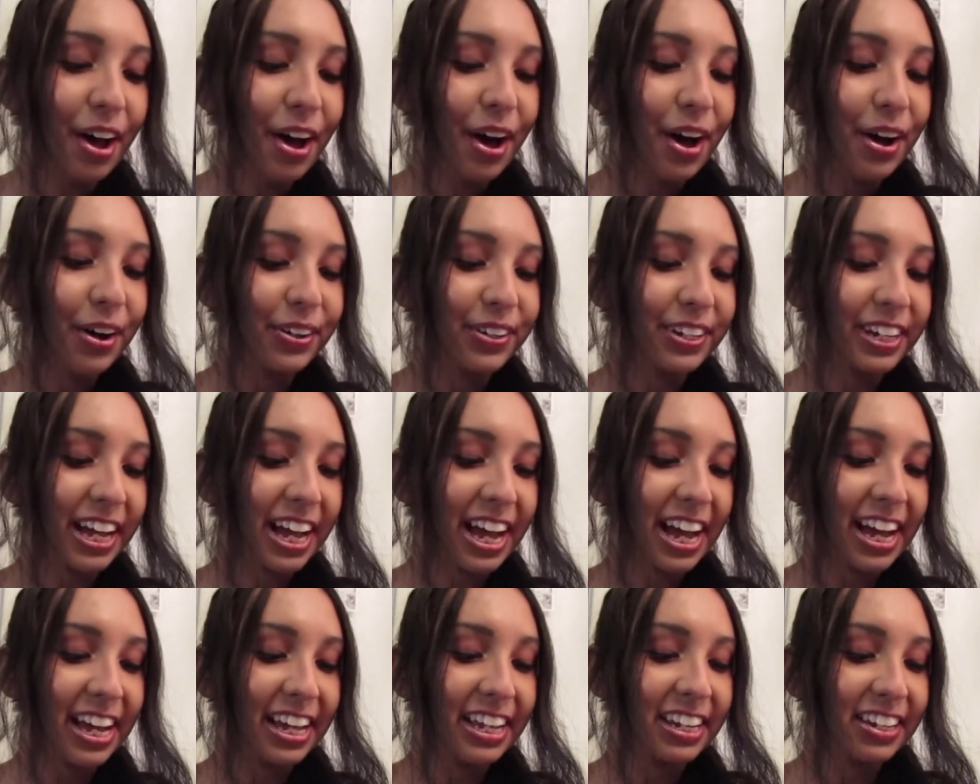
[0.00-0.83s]
Oh
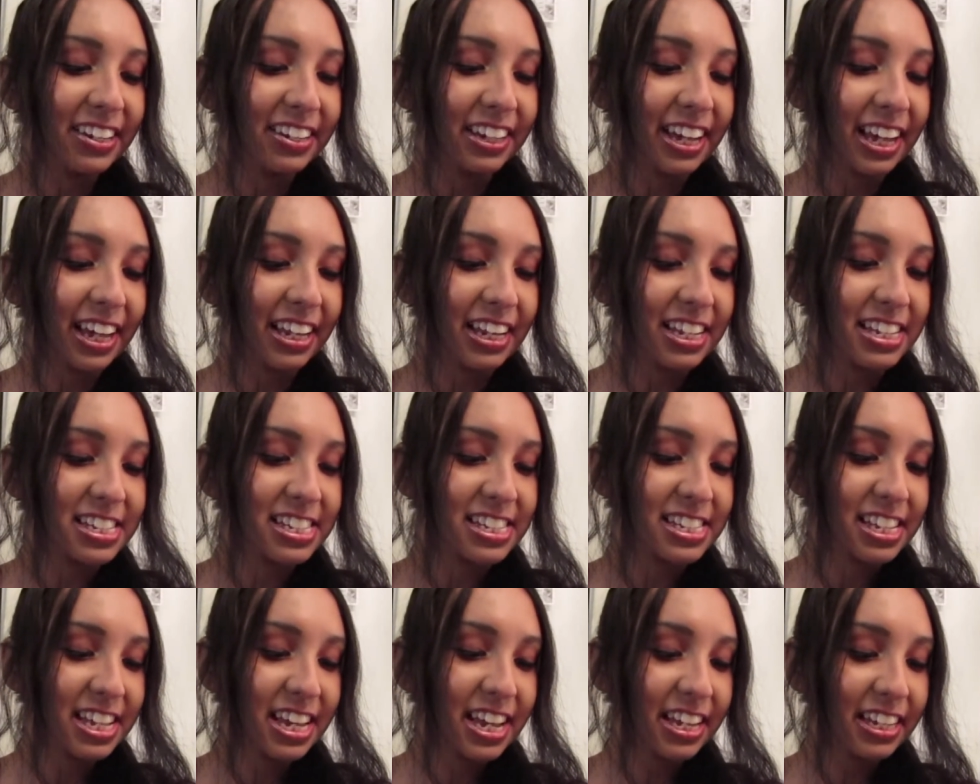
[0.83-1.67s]
God, okay, let's
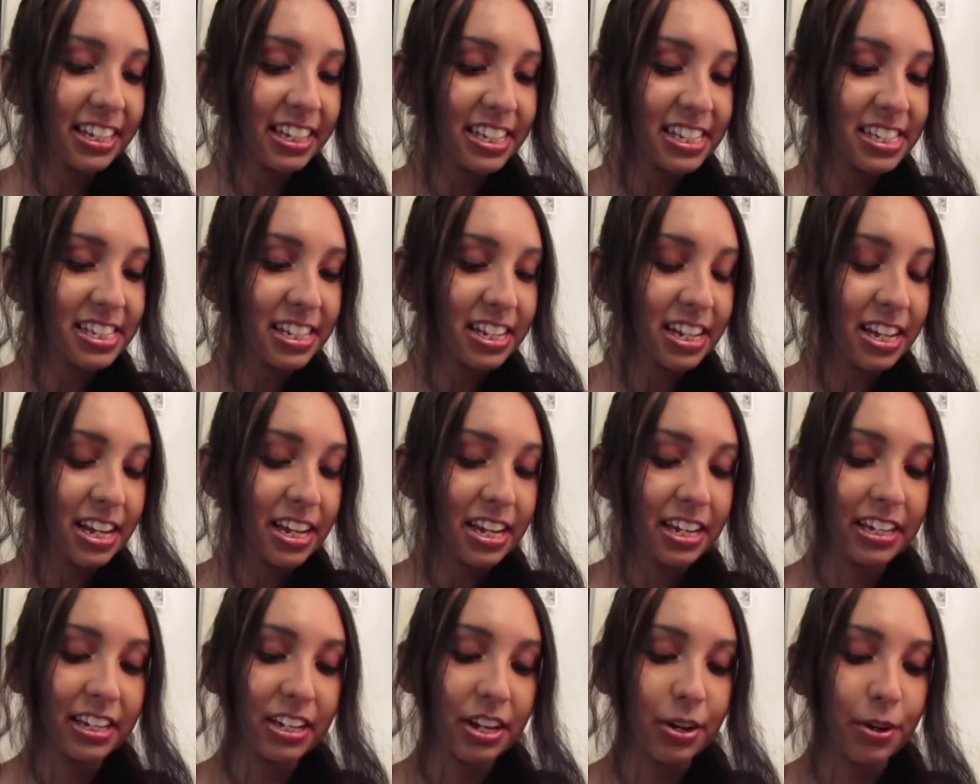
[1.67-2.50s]
see how these
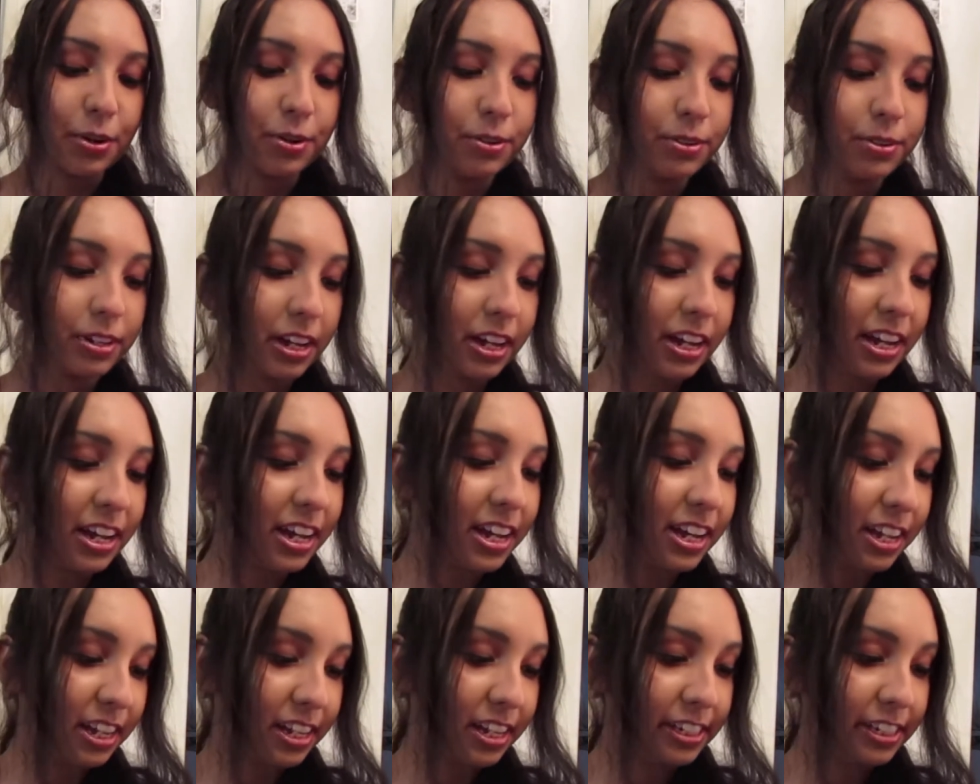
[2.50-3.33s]
look. Oh
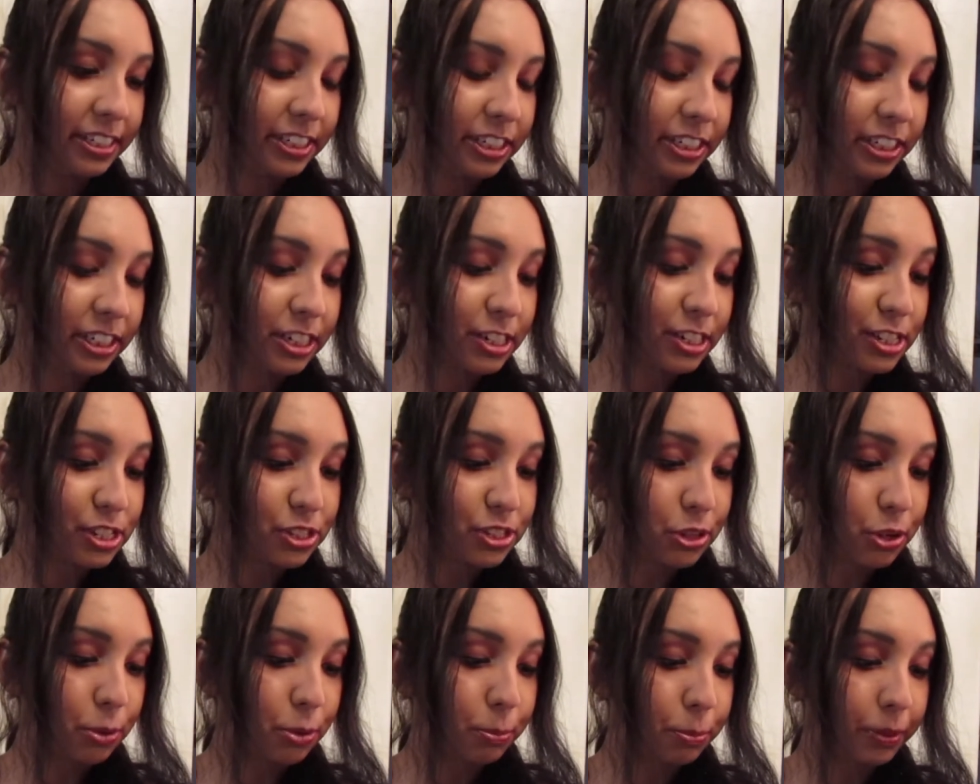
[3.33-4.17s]
gosh, they're
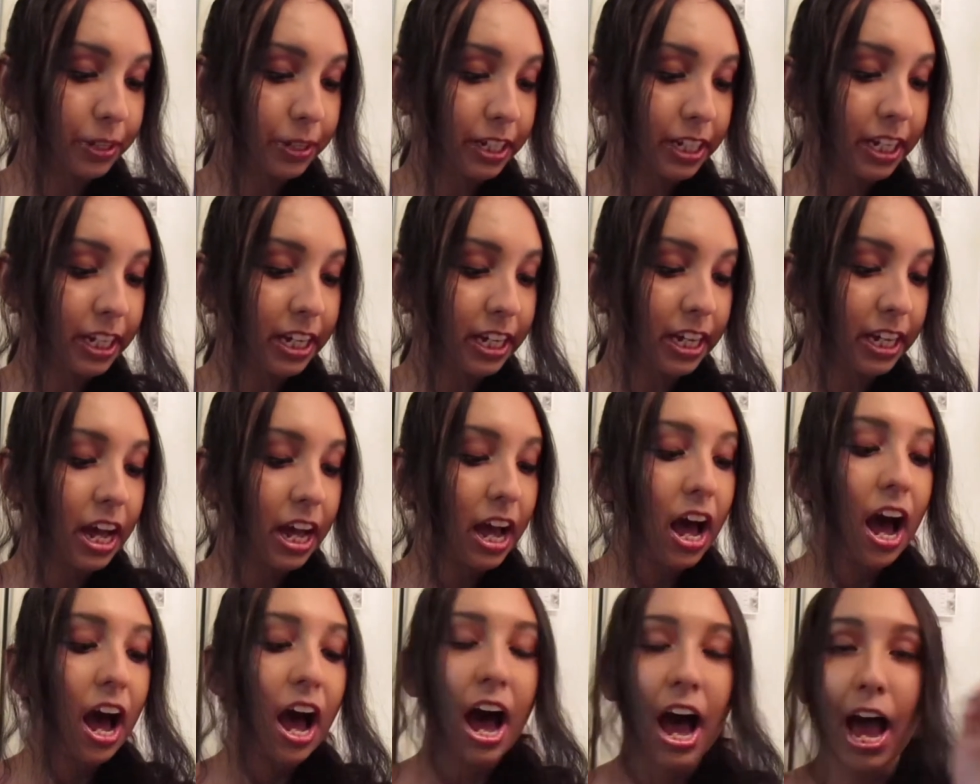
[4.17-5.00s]
so pretty.
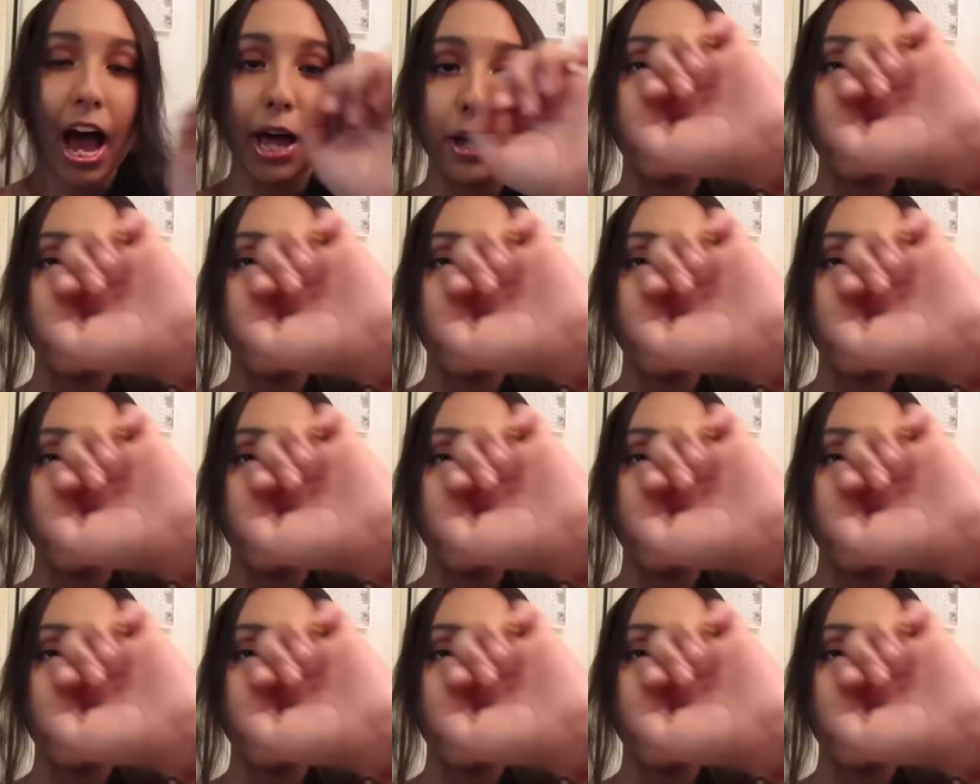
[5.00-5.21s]
I